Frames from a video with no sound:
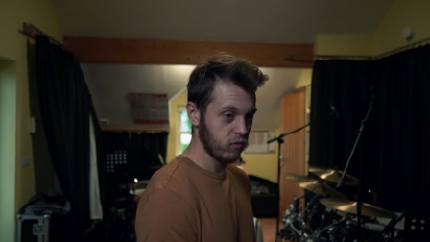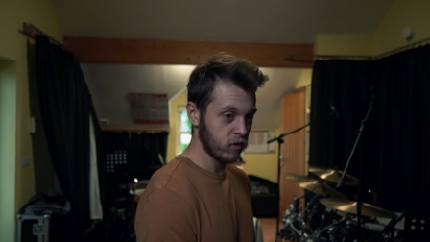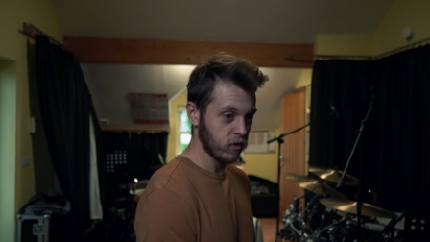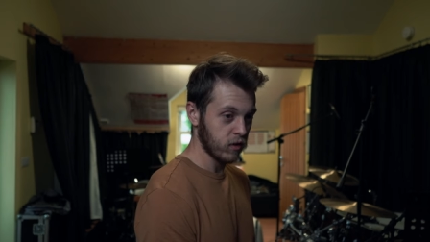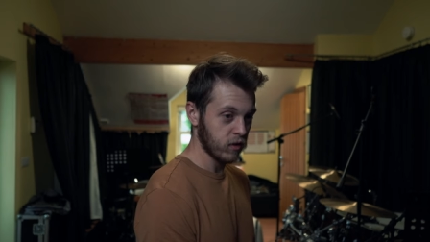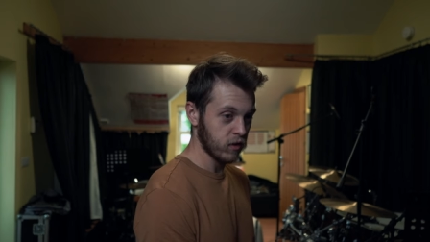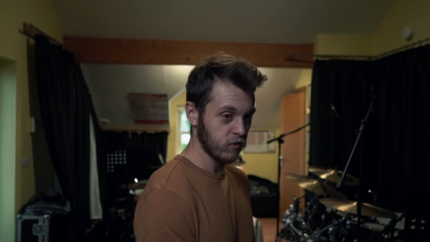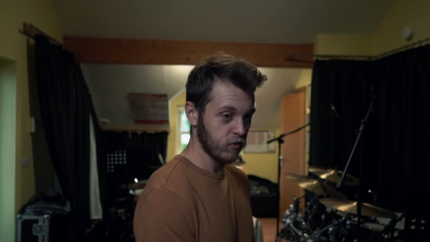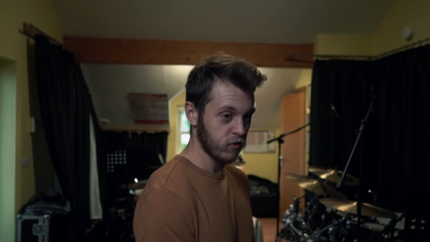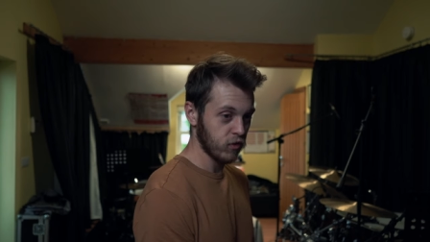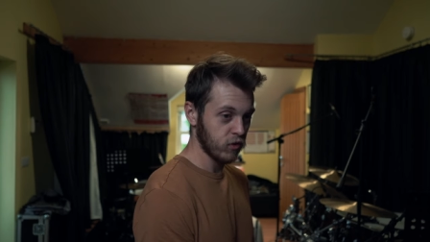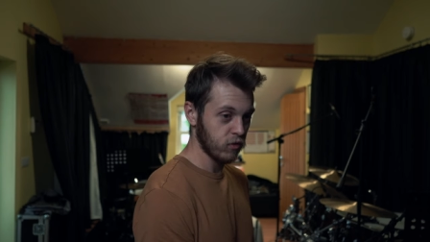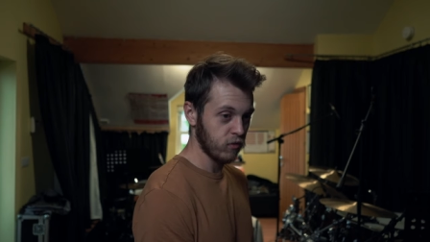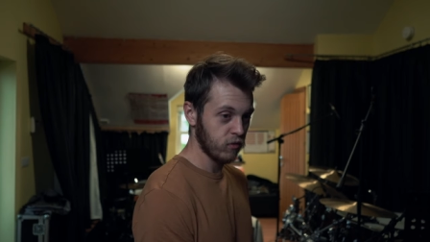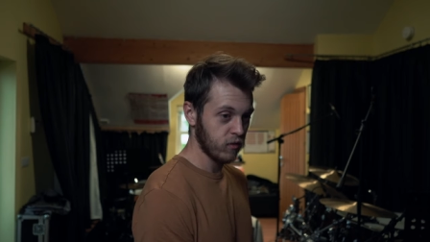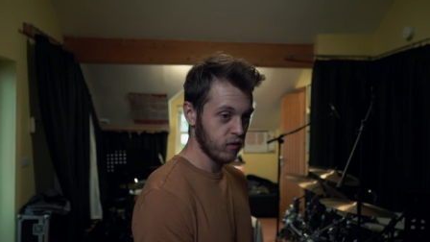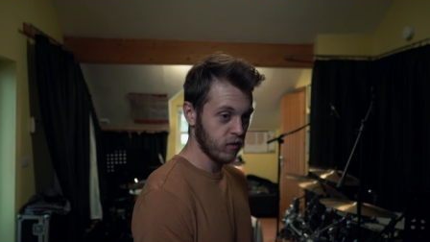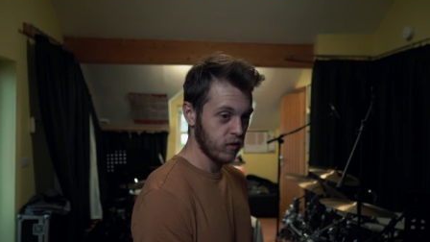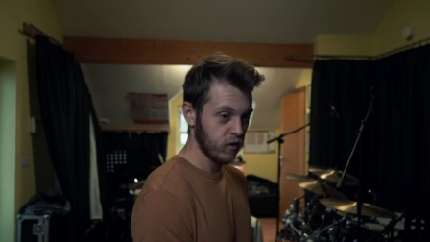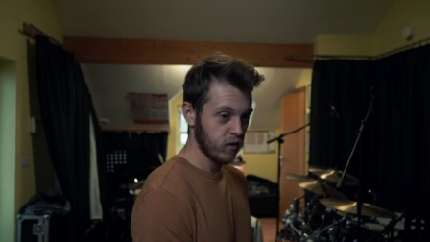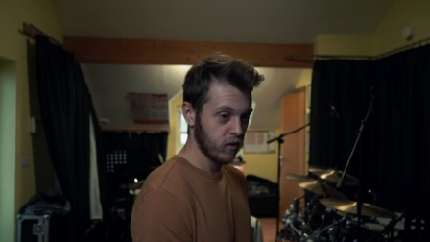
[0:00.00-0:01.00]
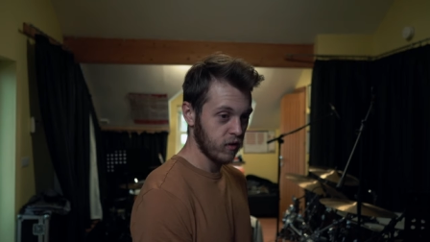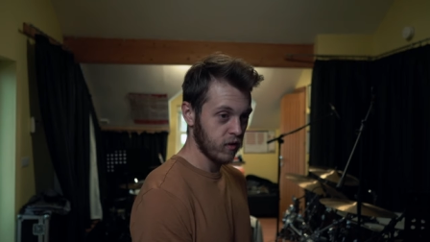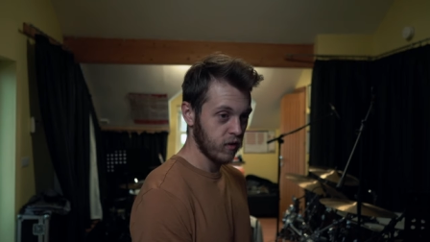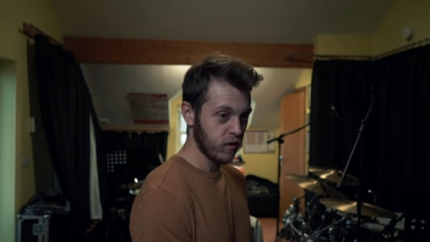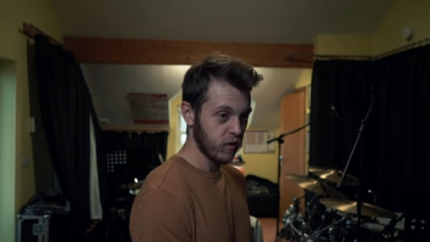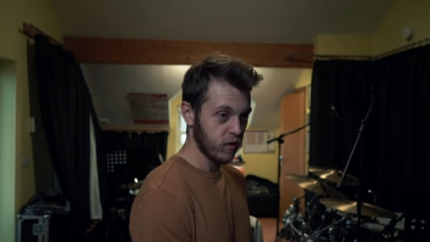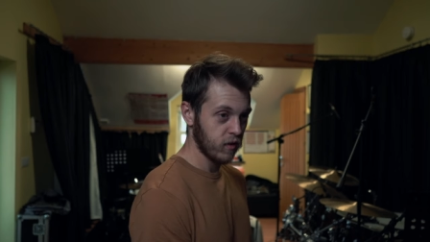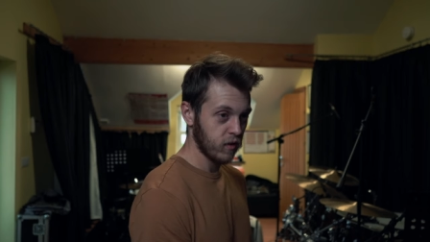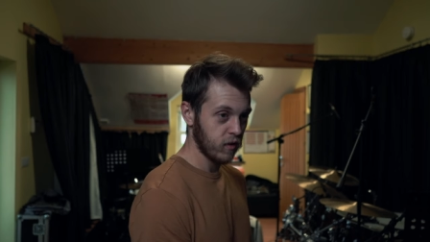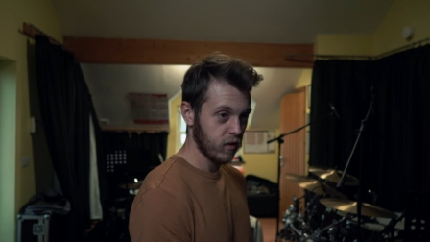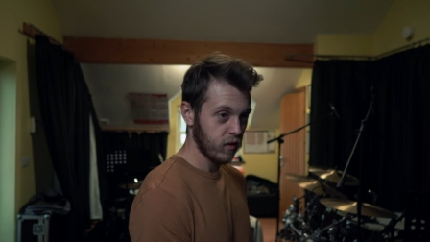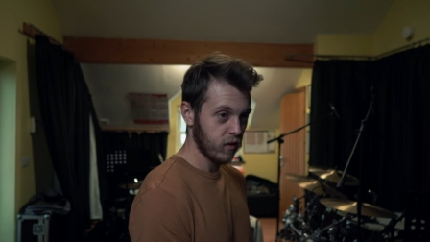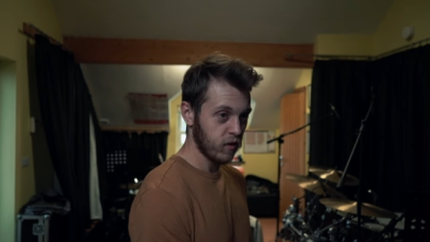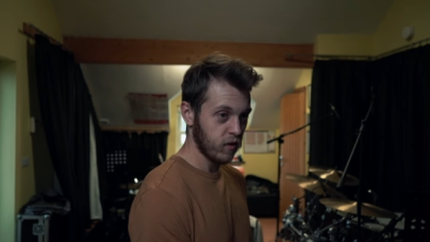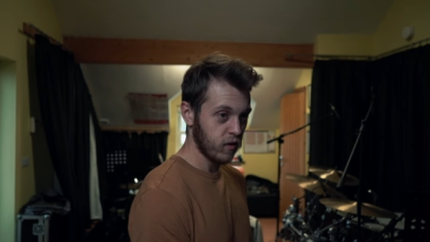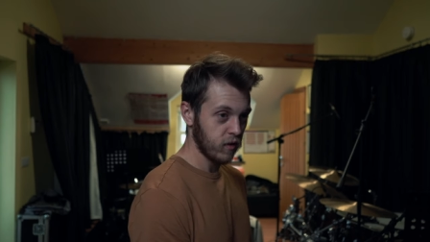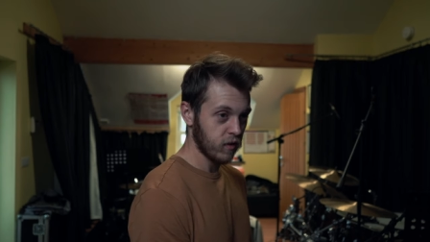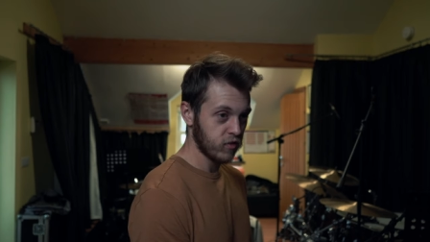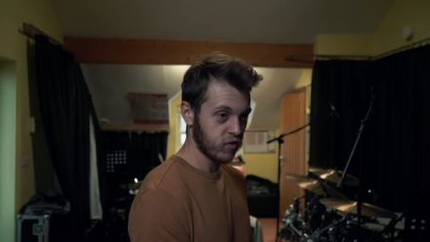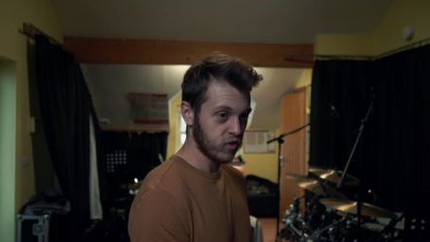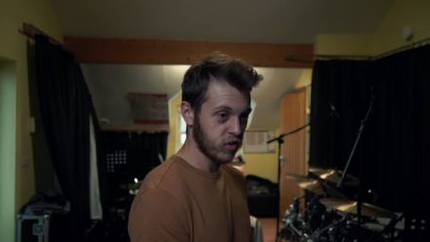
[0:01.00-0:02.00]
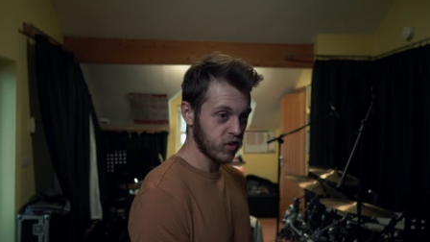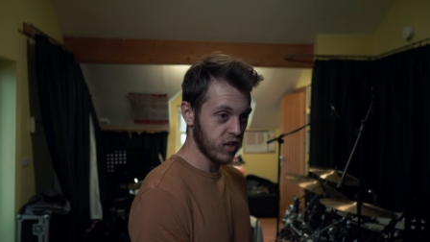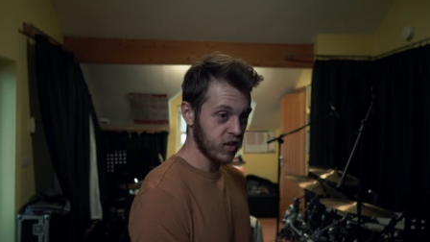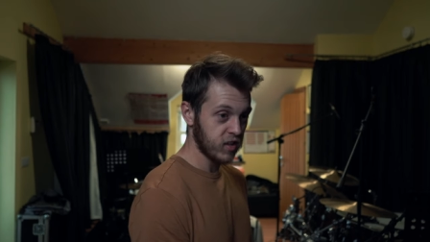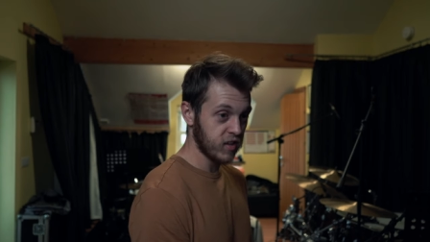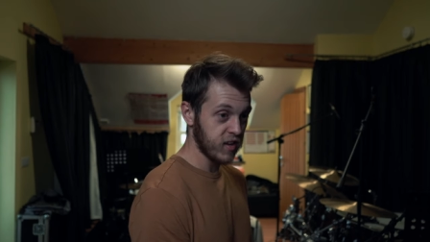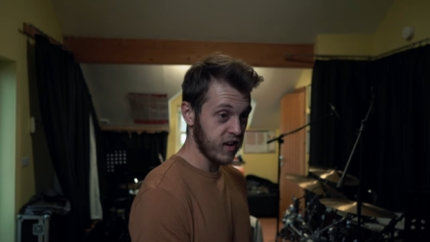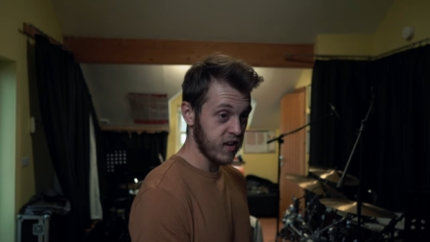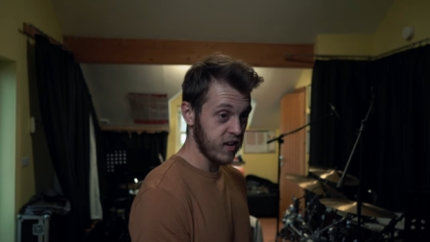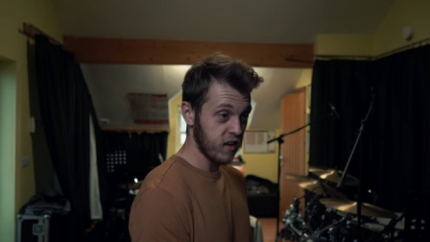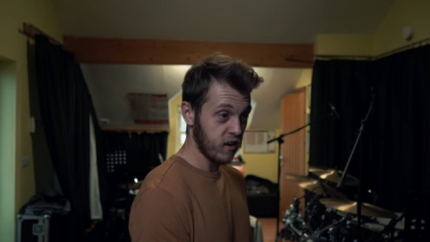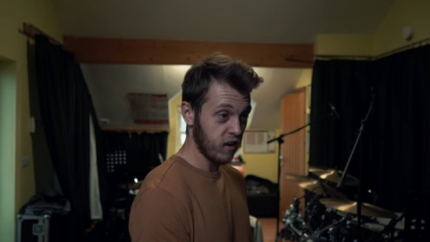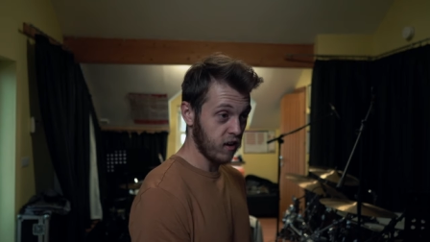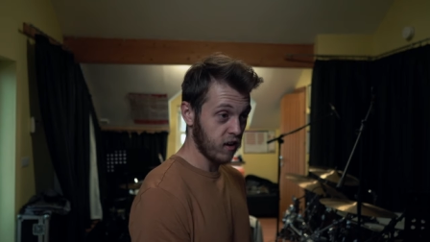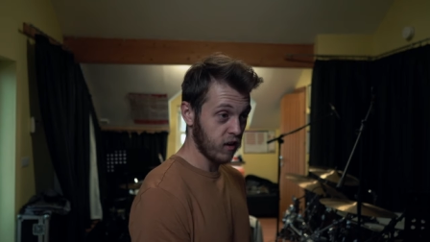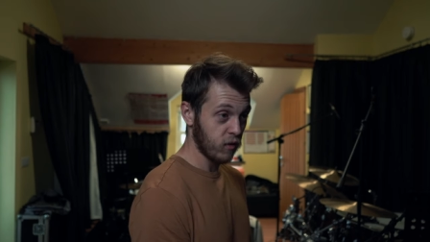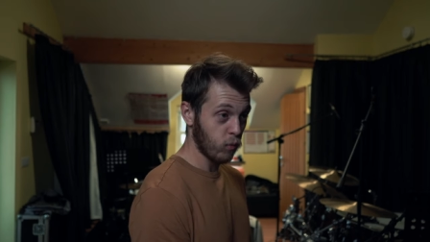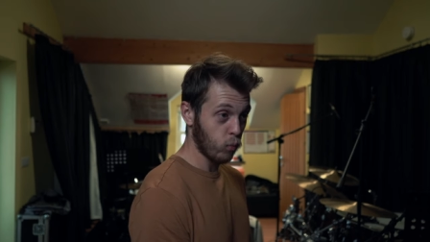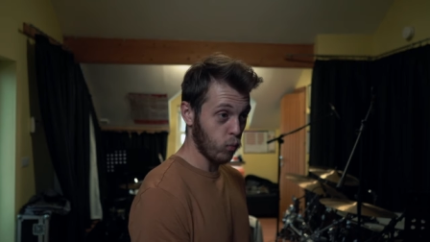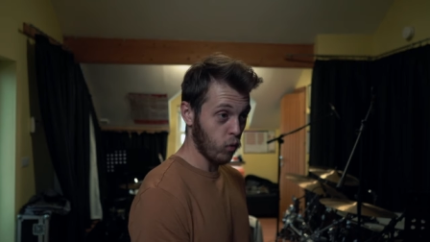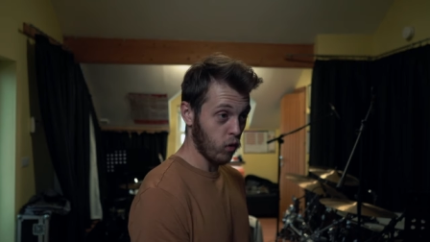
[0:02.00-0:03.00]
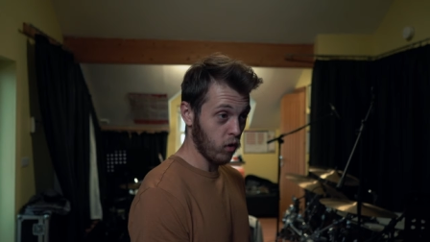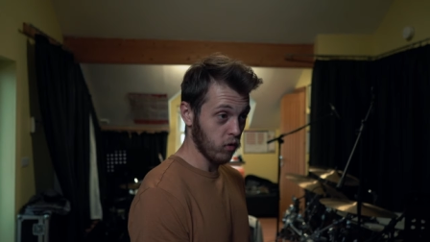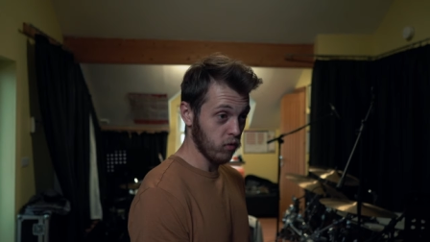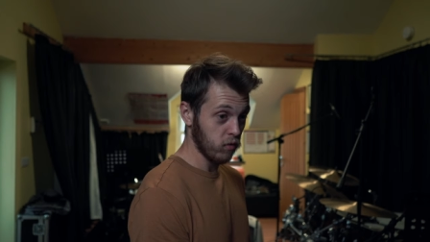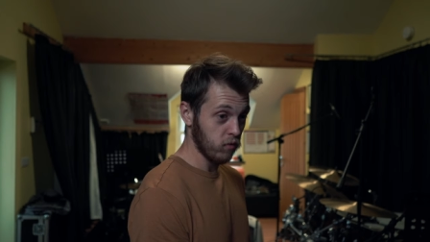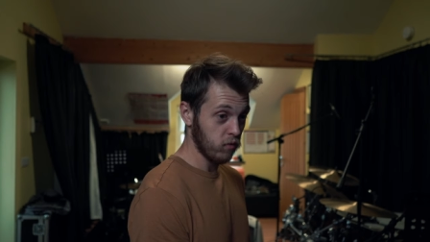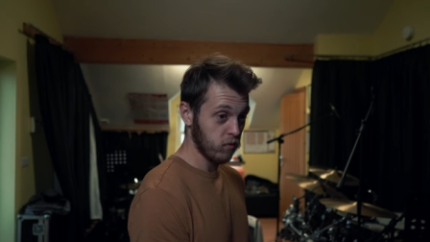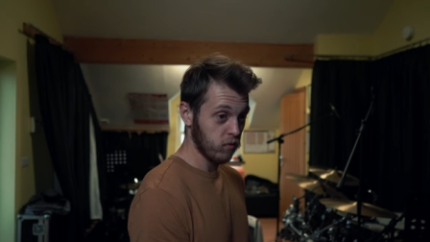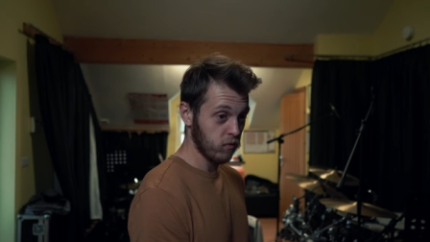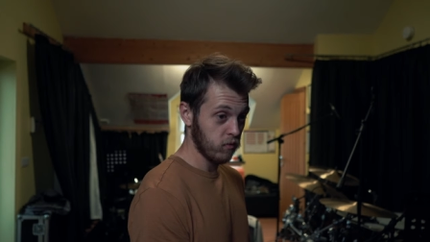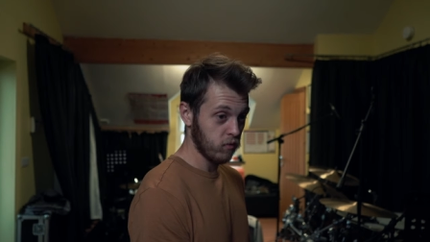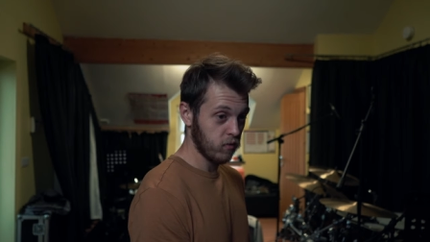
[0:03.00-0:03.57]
Yearly view. So the date I want.